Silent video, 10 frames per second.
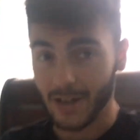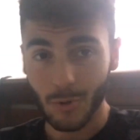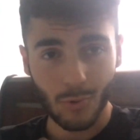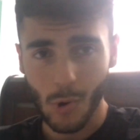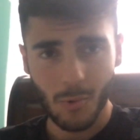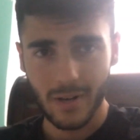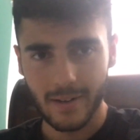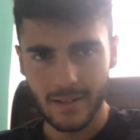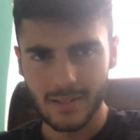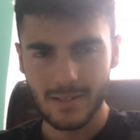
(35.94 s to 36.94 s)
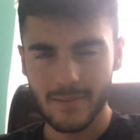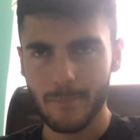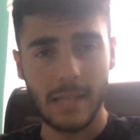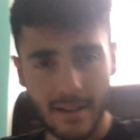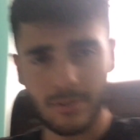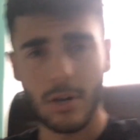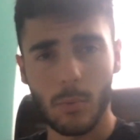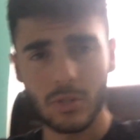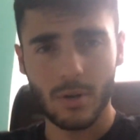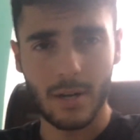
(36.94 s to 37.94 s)
I don't know what it is. Yesterday
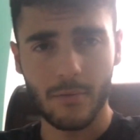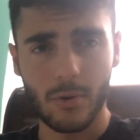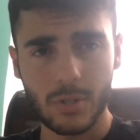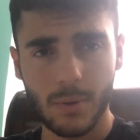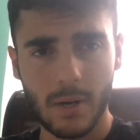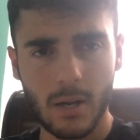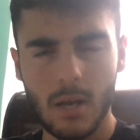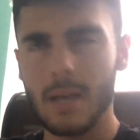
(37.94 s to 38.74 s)
was her anniversary.